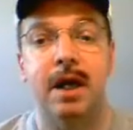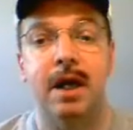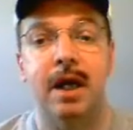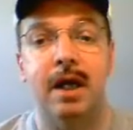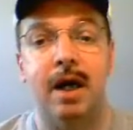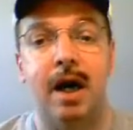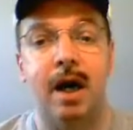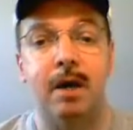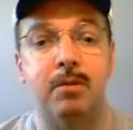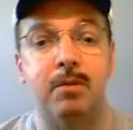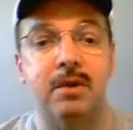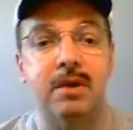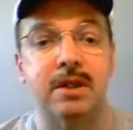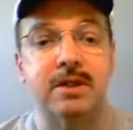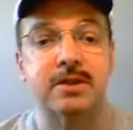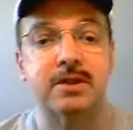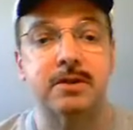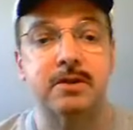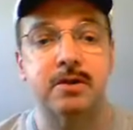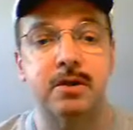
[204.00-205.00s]
and I will
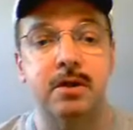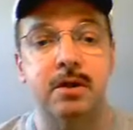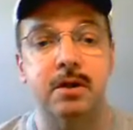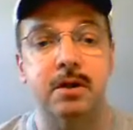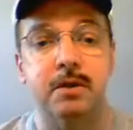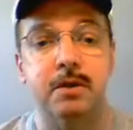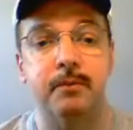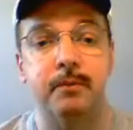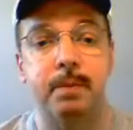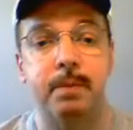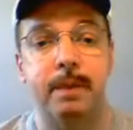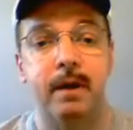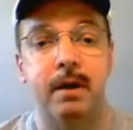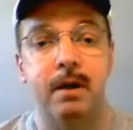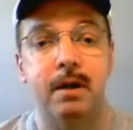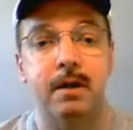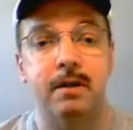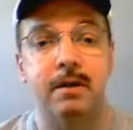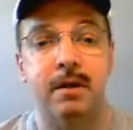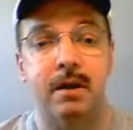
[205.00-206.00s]
listen to you.
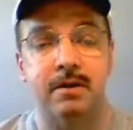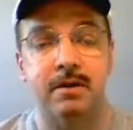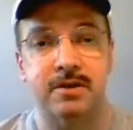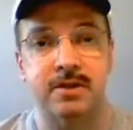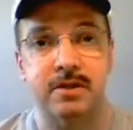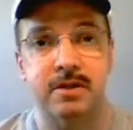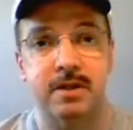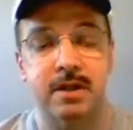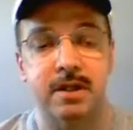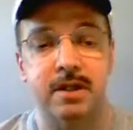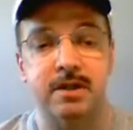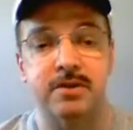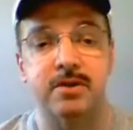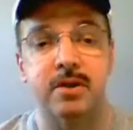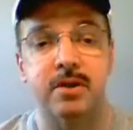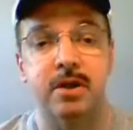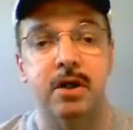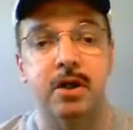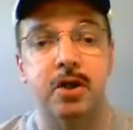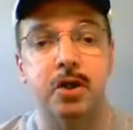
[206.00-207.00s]
Now listen to
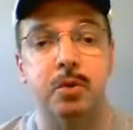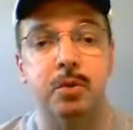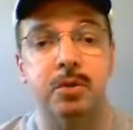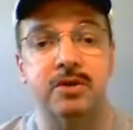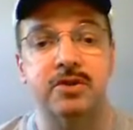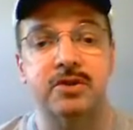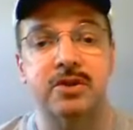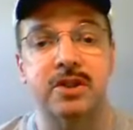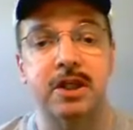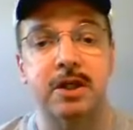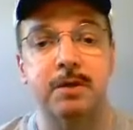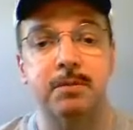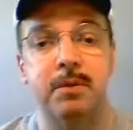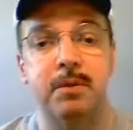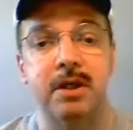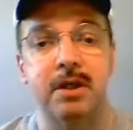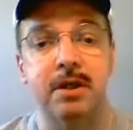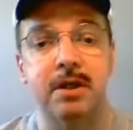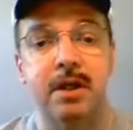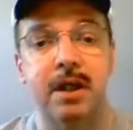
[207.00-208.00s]
this. You will seek
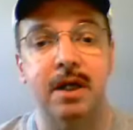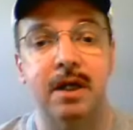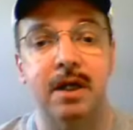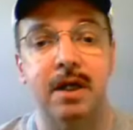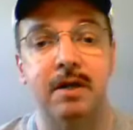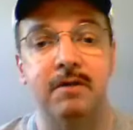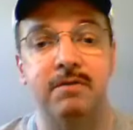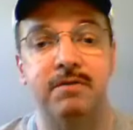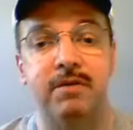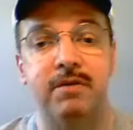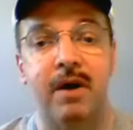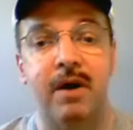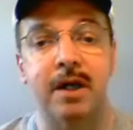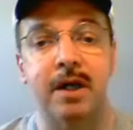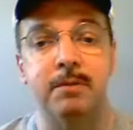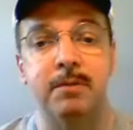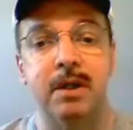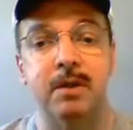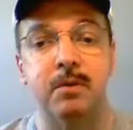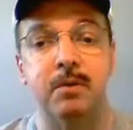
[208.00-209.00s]
me and
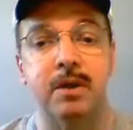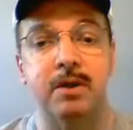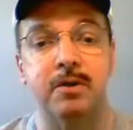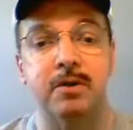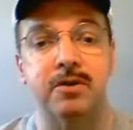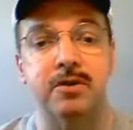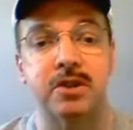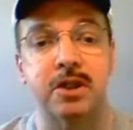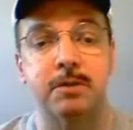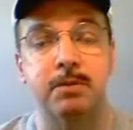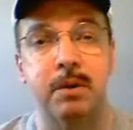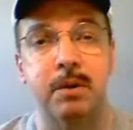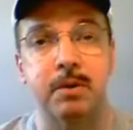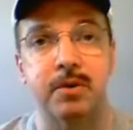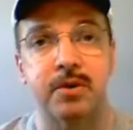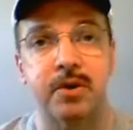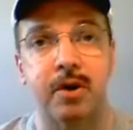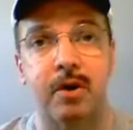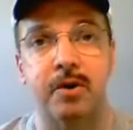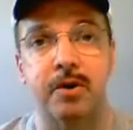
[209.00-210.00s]
find me when you seek me
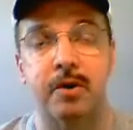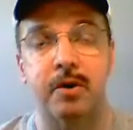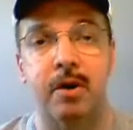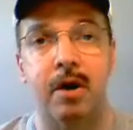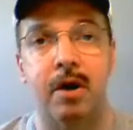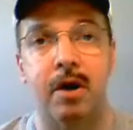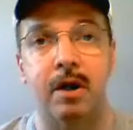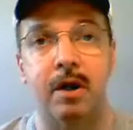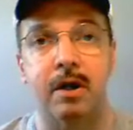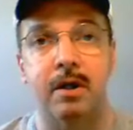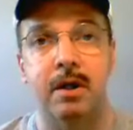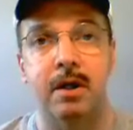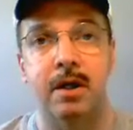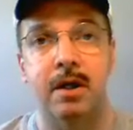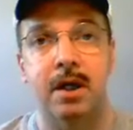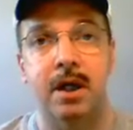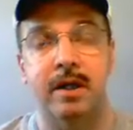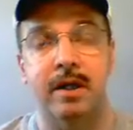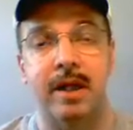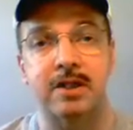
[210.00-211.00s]
with all your heart.
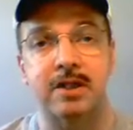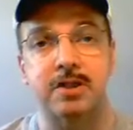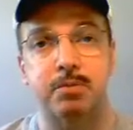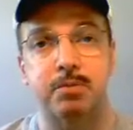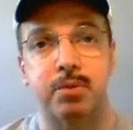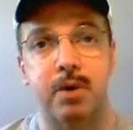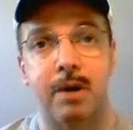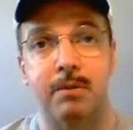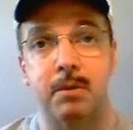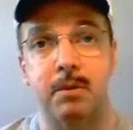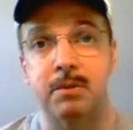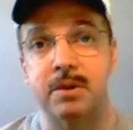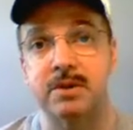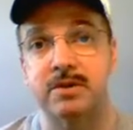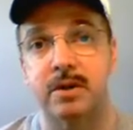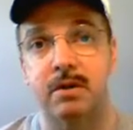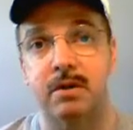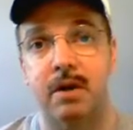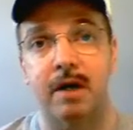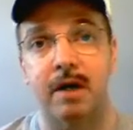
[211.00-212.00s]
And that's a problem.
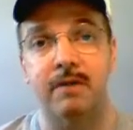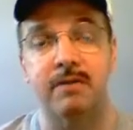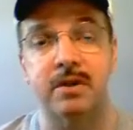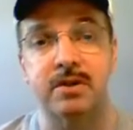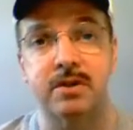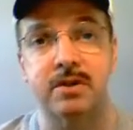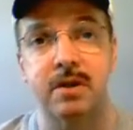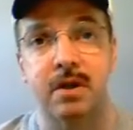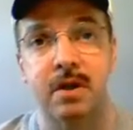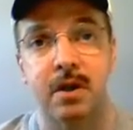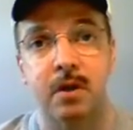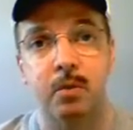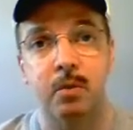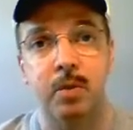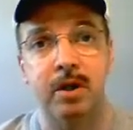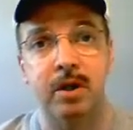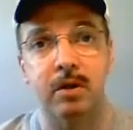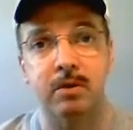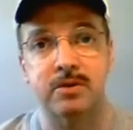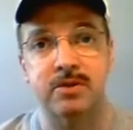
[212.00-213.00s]
It's a lot of us,
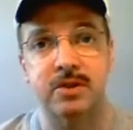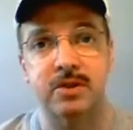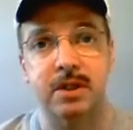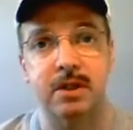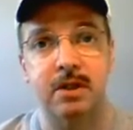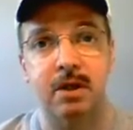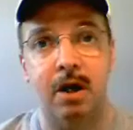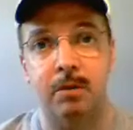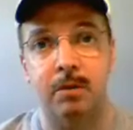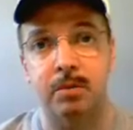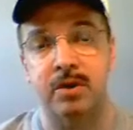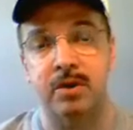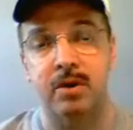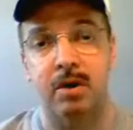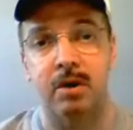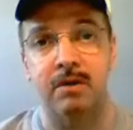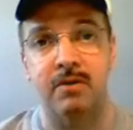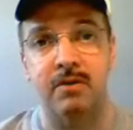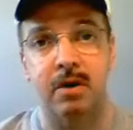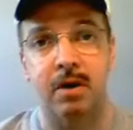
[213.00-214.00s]
we don't seek God with
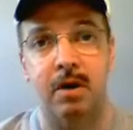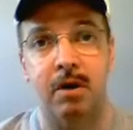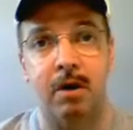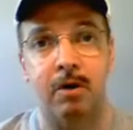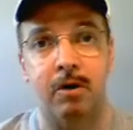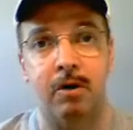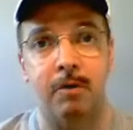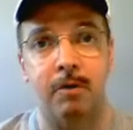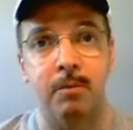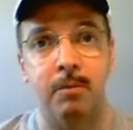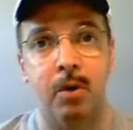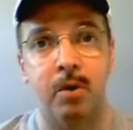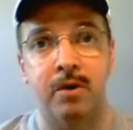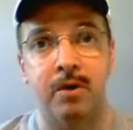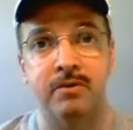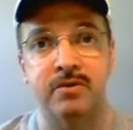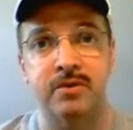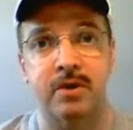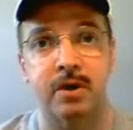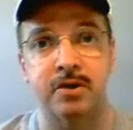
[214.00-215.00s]
all of our heart. Our
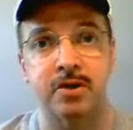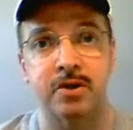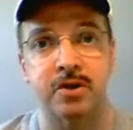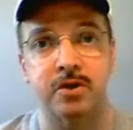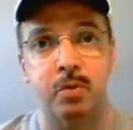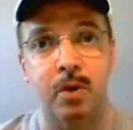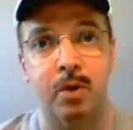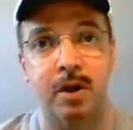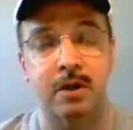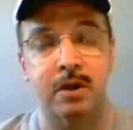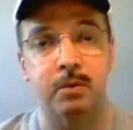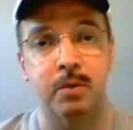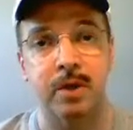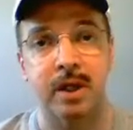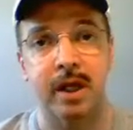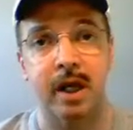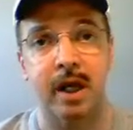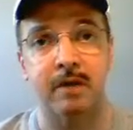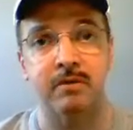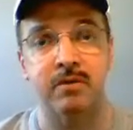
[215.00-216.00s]
motives are just what can we
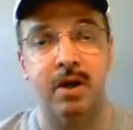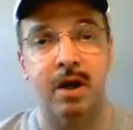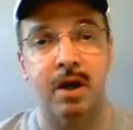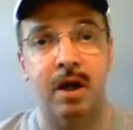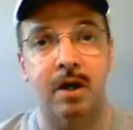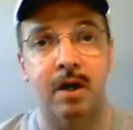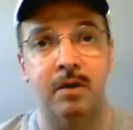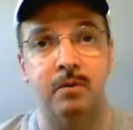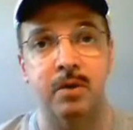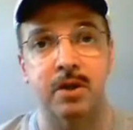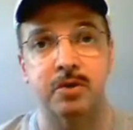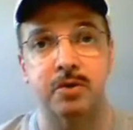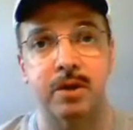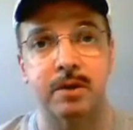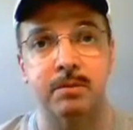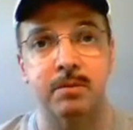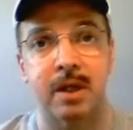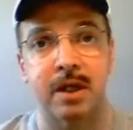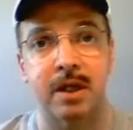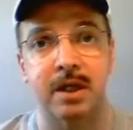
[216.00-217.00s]
get out of God, and we
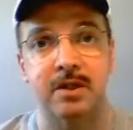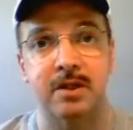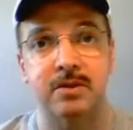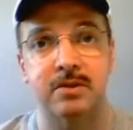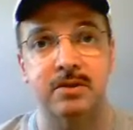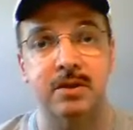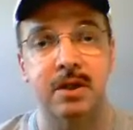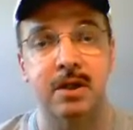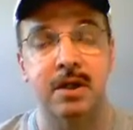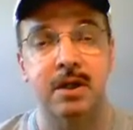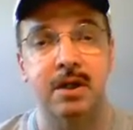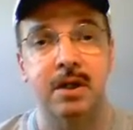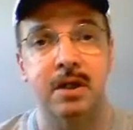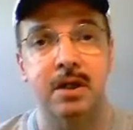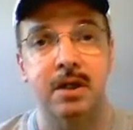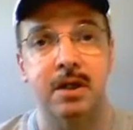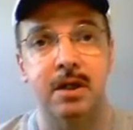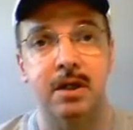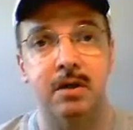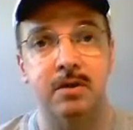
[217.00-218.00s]
treat Him like He's,
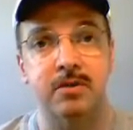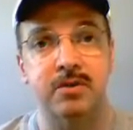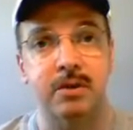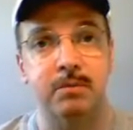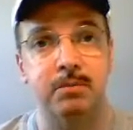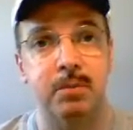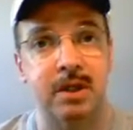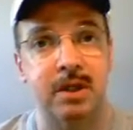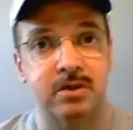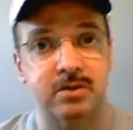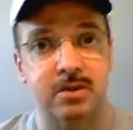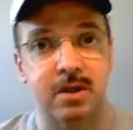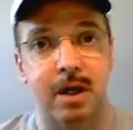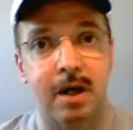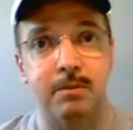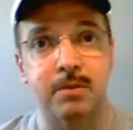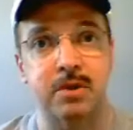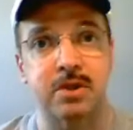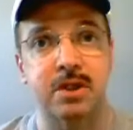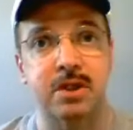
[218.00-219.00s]
you know, some big
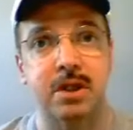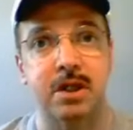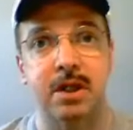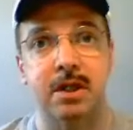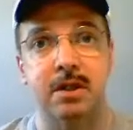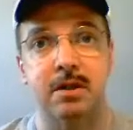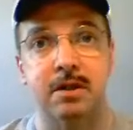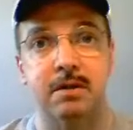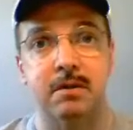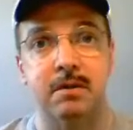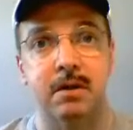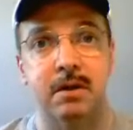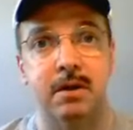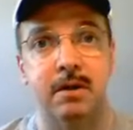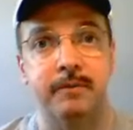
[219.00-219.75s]
slot machine and